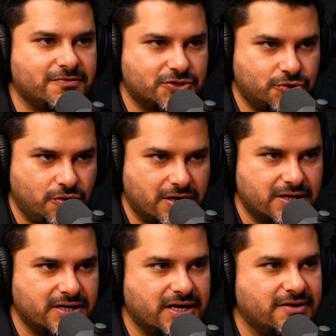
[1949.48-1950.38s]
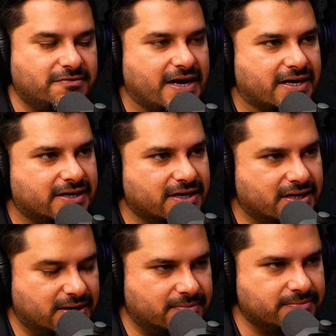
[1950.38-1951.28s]
for sure. Yeah. In fact,
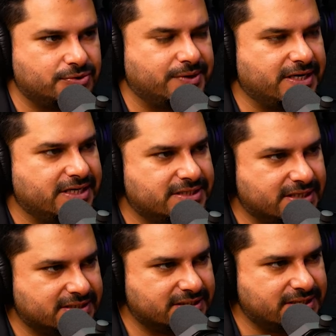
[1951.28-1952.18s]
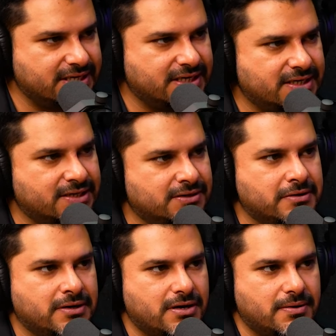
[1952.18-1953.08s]
um,
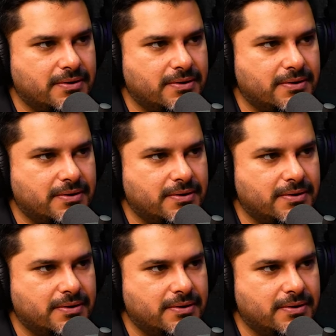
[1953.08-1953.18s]
2016